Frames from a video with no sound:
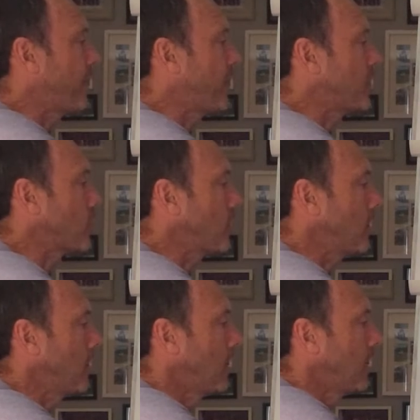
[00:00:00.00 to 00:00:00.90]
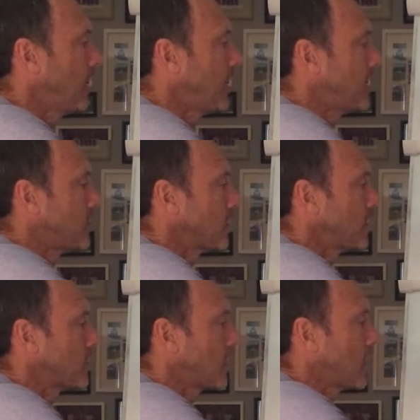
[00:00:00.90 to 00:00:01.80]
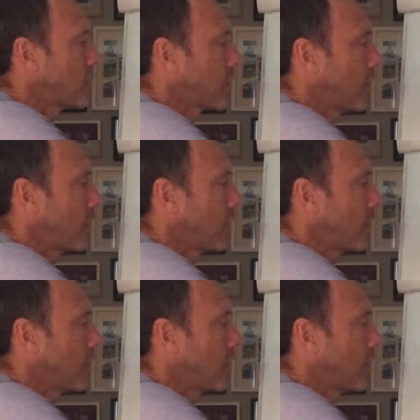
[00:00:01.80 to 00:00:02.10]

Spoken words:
First one is task